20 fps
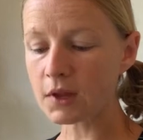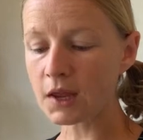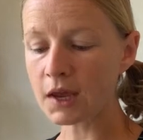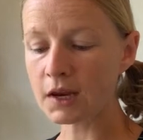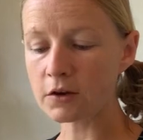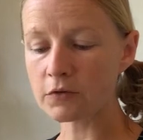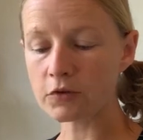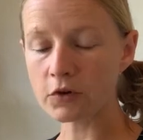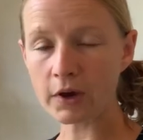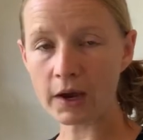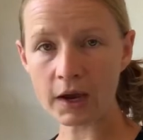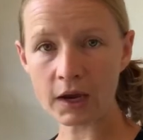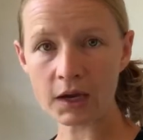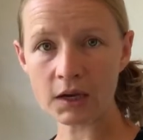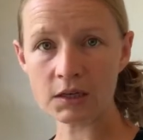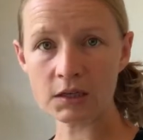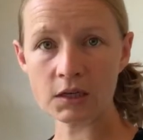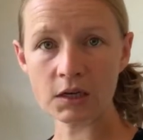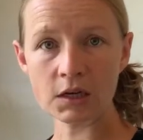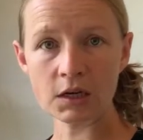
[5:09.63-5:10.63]
And if
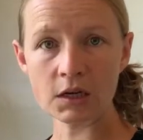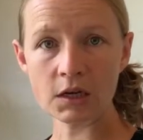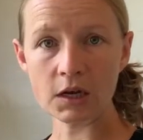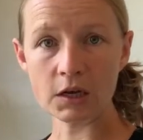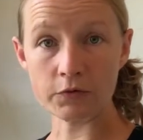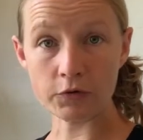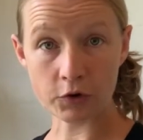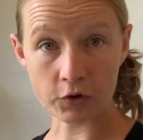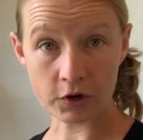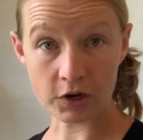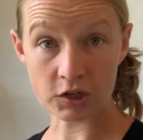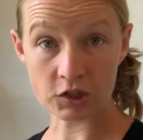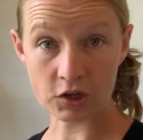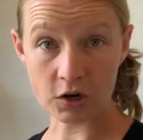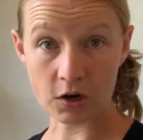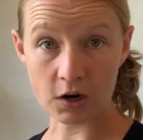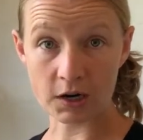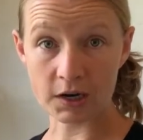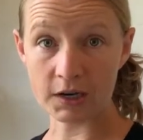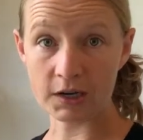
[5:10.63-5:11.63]
you crush
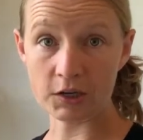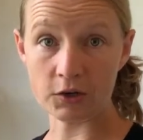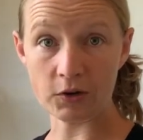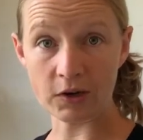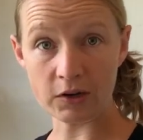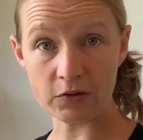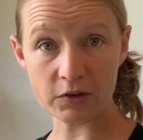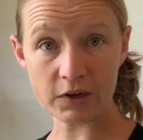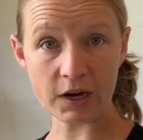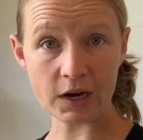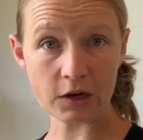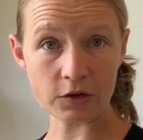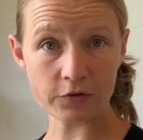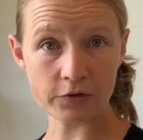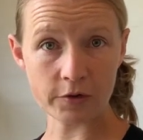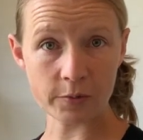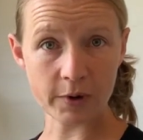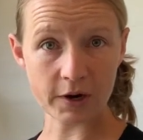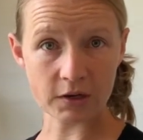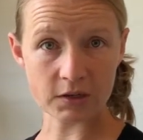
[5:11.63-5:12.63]
garlic, you leave it out
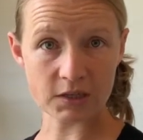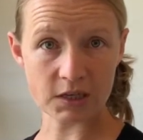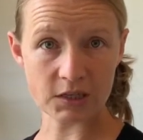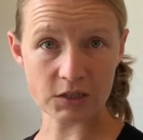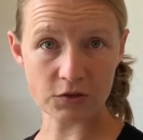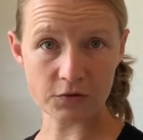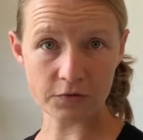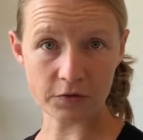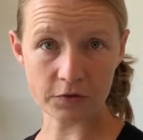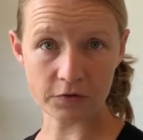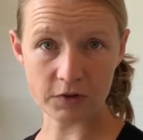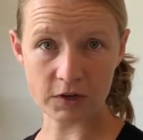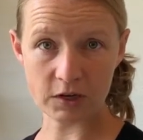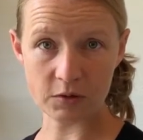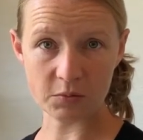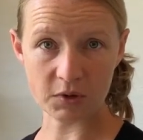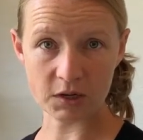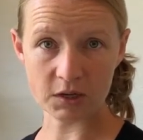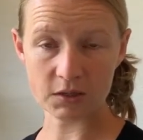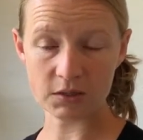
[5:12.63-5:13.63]
for about 10 to
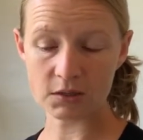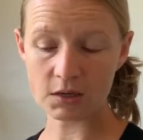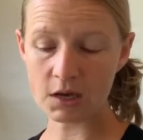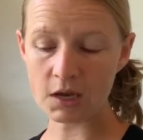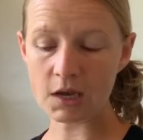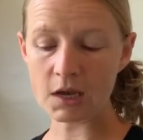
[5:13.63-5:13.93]
15 minutes,